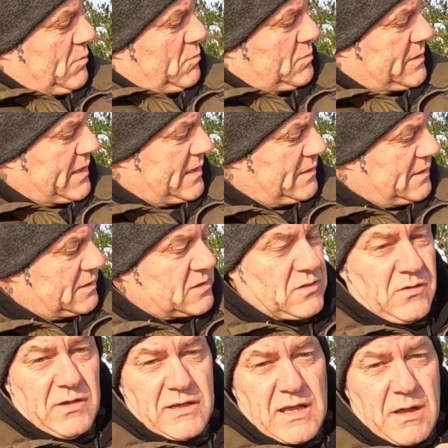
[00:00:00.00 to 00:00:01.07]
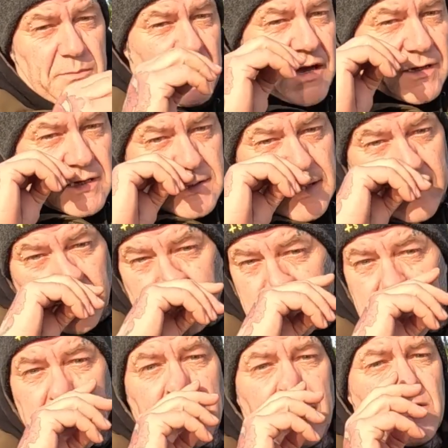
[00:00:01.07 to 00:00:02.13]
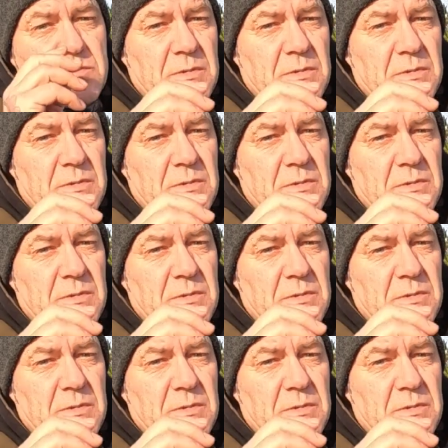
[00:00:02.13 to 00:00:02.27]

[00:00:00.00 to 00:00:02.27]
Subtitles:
all down this side are my anti-tangle sleeves,